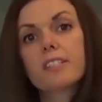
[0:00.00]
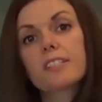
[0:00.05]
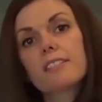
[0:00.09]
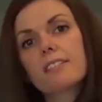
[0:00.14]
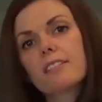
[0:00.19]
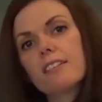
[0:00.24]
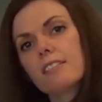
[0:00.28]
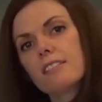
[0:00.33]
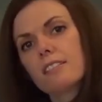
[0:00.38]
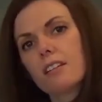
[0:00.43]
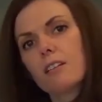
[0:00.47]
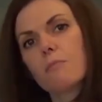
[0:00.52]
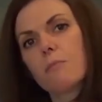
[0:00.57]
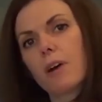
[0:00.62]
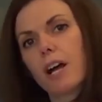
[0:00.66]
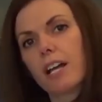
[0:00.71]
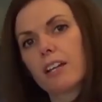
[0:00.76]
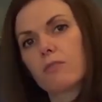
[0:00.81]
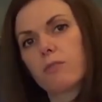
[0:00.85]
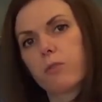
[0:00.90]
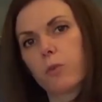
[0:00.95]
it's these
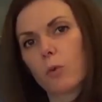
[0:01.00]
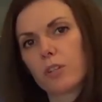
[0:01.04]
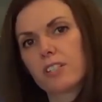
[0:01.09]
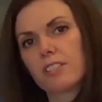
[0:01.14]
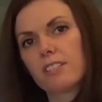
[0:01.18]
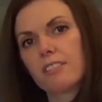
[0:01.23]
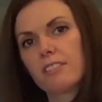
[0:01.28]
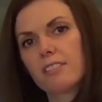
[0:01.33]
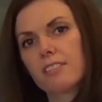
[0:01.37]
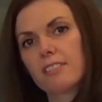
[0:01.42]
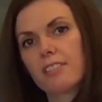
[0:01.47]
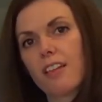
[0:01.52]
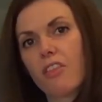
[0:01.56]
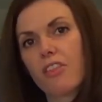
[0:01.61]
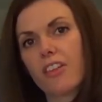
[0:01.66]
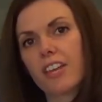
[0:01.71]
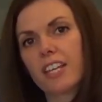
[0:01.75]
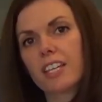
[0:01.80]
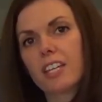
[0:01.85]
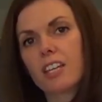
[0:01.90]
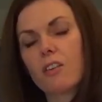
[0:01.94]
combined forces
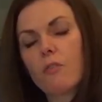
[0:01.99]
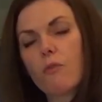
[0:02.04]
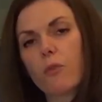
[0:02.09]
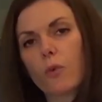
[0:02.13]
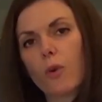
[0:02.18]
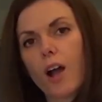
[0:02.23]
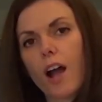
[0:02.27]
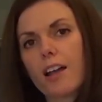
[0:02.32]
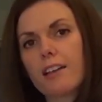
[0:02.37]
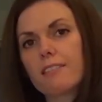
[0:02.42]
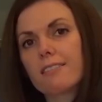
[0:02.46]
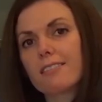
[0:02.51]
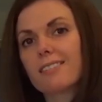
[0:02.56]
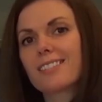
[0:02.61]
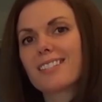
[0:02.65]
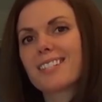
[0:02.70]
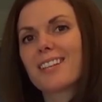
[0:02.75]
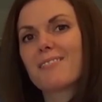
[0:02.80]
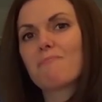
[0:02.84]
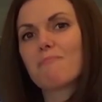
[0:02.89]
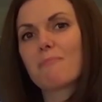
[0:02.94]
that give rise
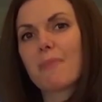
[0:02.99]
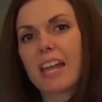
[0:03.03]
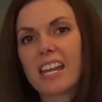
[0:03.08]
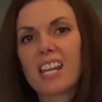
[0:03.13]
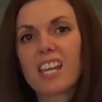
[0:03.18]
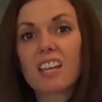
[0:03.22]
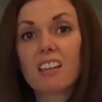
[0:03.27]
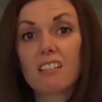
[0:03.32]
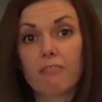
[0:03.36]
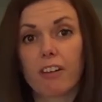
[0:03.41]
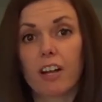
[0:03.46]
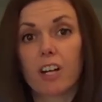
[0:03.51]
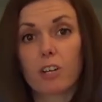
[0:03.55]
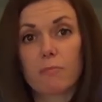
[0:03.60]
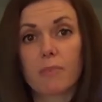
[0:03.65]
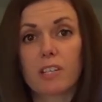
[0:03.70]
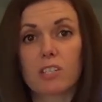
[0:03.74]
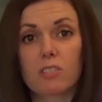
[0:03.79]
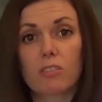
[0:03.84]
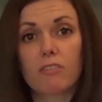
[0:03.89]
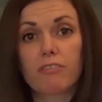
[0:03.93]
to many
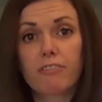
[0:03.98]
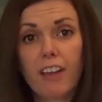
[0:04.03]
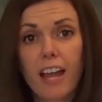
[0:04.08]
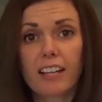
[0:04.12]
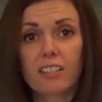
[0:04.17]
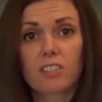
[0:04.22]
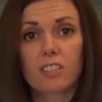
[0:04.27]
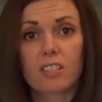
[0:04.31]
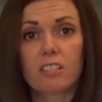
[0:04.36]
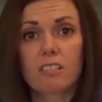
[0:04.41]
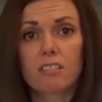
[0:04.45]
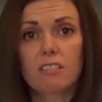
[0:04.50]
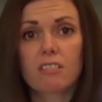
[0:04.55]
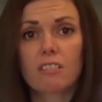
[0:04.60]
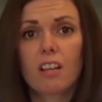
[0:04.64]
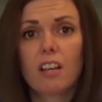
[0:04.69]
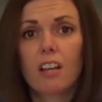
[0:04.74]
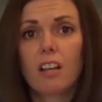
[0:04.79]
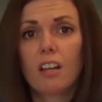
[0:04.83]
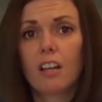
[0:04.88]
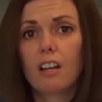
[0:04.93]
environmental factors,
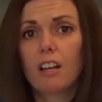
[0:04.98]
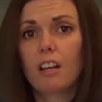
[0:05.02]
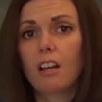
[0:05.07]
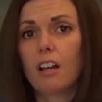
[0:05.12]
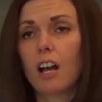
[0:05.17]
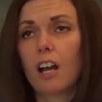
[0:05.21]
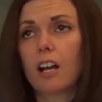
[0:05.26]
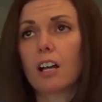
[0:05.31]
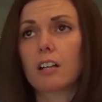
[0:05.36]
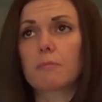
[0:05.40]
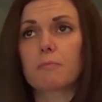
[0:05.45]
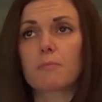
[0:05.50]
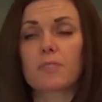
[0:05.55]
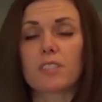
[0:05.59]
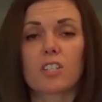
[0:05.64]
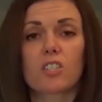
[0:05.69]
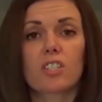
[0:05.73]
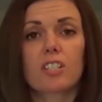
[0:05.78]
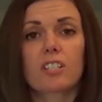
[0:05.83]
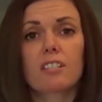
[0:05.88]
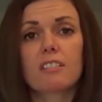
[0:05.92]

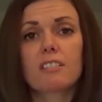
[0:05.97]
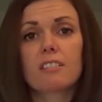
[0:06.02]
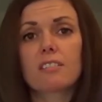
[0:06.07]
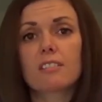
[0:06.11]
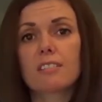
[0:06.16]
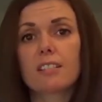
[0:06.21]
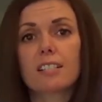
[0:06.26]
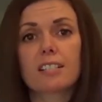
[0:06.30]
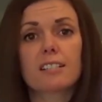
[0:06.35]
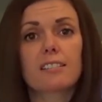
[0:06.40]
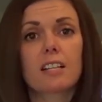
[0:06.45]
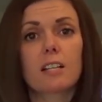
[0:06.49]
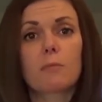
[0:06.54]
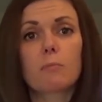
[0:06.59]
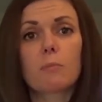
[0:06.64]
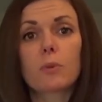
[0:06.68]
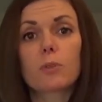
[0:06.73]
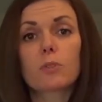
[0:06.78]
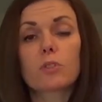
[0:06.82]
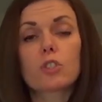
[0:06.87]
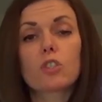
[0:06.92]
such as, an
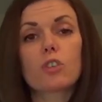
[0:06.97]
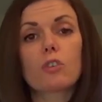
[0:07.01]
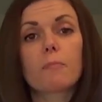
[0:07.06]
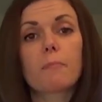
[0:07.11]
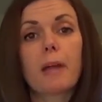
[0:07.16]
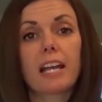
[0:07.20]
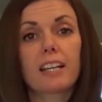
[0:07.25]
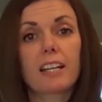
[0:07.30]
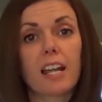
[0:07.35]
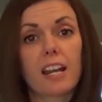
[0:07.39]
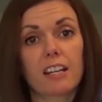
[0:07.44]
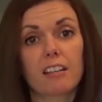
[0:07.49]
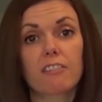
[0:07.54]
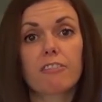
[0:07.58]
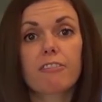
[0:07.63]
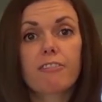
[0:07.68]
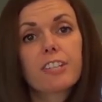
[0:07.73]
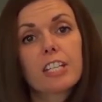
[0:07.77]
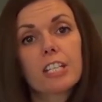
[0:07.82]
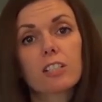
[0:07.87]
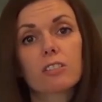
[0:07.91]
example, geomagnetic
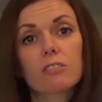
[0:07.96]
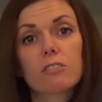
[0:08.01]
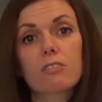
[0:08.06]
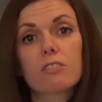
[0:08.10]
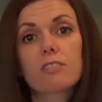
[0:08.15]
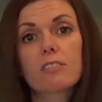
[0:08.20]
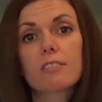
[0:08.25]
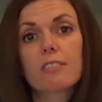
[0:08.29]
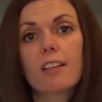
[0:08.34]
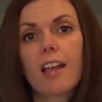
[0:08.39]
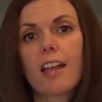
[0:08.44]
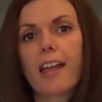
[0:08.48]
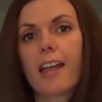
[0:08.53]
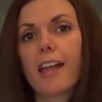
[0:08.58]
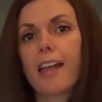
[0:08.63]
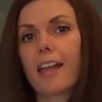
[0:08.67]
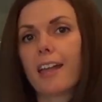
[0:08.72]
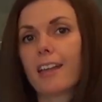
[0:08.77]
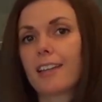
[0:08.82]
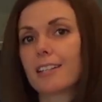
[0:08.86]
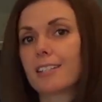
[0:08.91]
fields
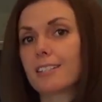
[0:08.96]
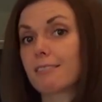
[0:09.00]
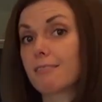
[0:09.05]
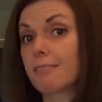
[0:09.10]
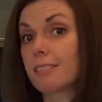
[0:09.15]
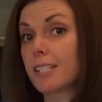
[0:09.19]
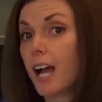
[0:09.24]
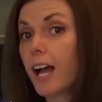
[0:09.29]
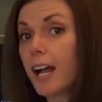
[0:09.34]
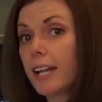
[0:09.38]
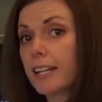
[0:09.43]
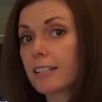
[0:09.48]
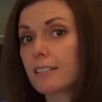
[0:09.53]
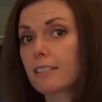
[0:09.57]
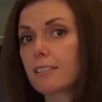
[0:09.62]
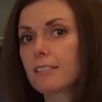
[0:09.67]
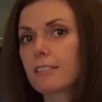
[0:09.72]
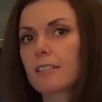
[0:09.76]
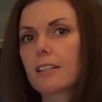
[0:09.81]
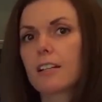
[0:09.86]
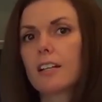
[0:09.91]
and
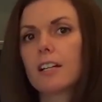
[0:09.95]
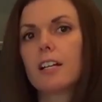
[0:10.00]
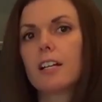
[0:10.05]
tides.